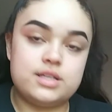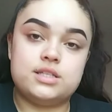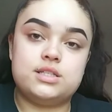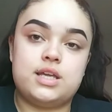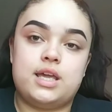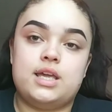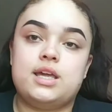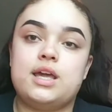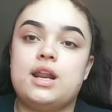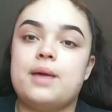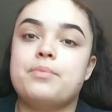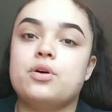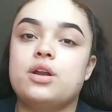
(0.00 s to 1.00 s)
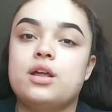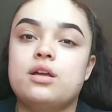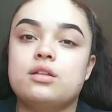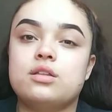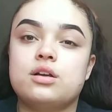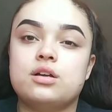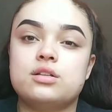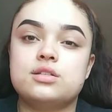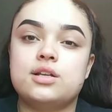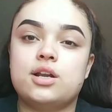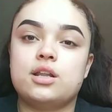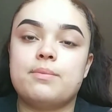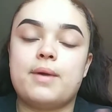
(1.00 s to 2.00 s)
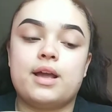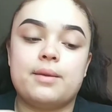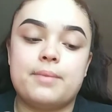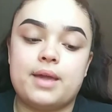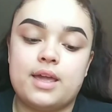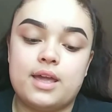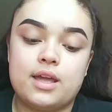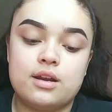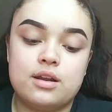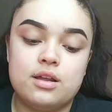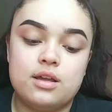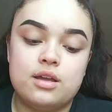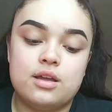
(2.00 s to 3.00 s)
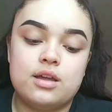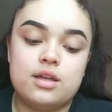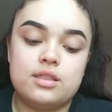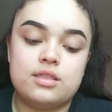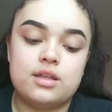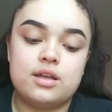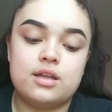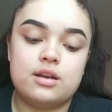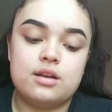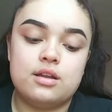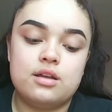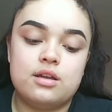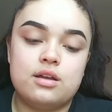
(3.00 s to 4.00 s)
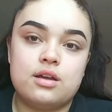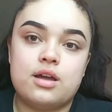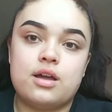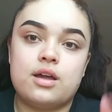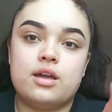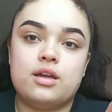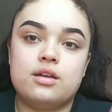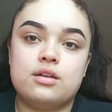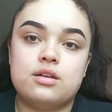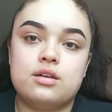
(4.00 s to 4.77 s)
is take it, I put the concealer in the back of my hand, and then I